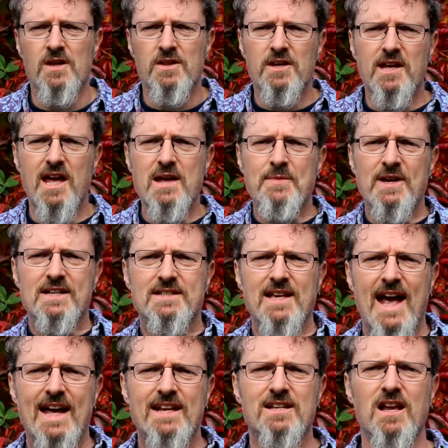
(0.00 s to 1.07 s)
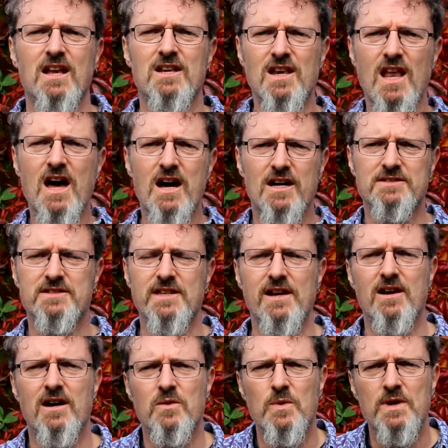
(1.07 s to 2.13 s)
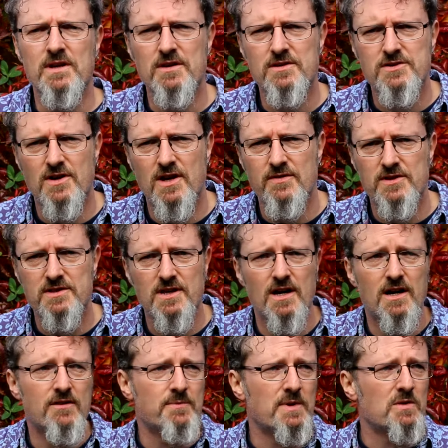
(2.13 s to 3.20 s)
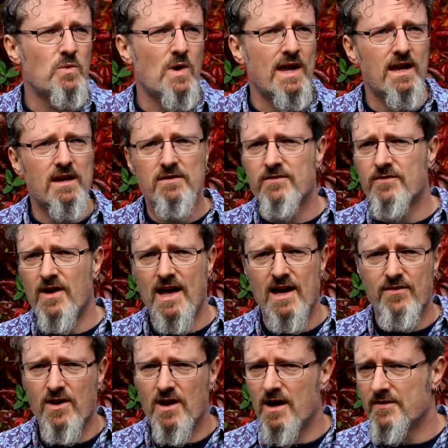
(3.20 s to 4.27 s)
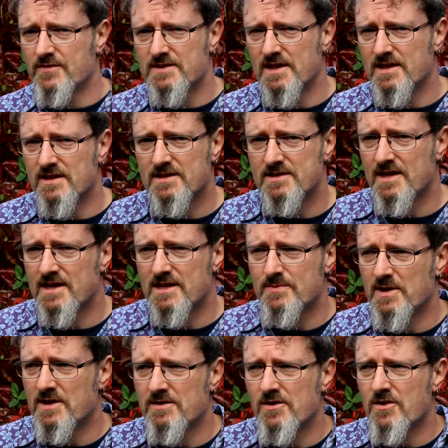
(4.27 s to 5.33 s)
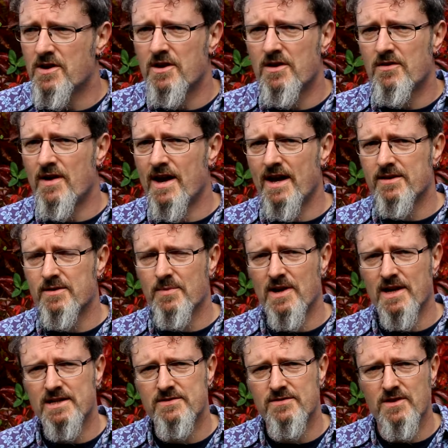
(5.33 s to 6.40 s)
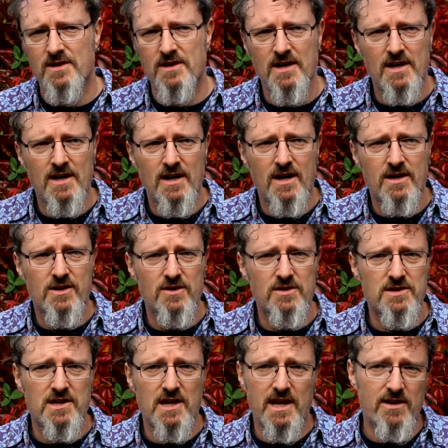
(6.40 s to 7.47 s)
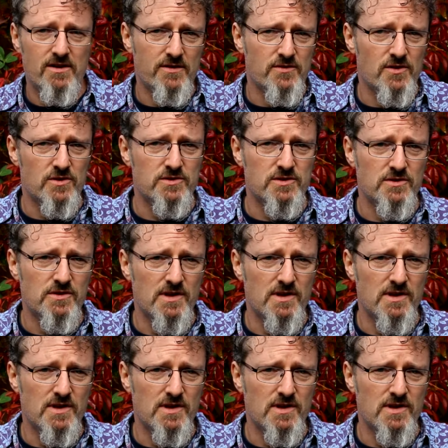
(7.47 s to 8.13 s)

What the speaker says: The K-Mix, at last, there are Windows drivers. I've been waiting forever. I've seen this thing, it's been a knocking around a place for a good year, if not 2